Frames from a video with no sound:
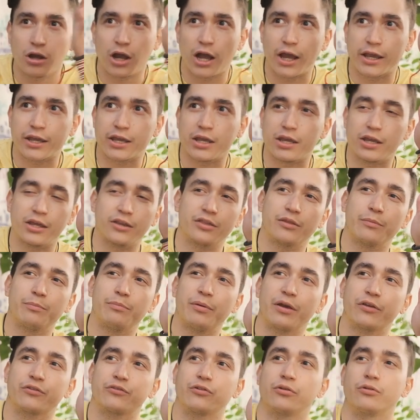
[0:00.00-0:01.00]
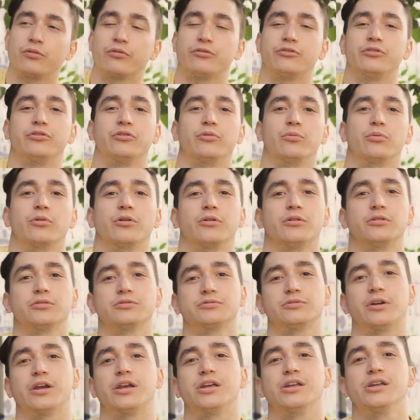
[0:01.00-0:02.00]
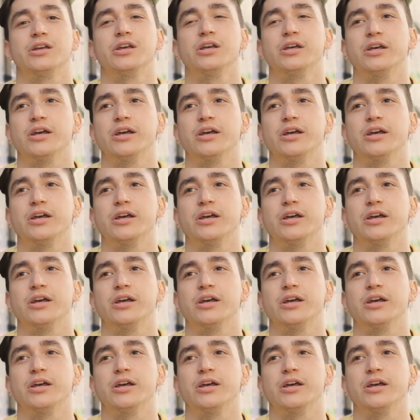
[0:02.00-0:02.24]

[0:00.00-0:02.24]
I can get the best girls in the world, right?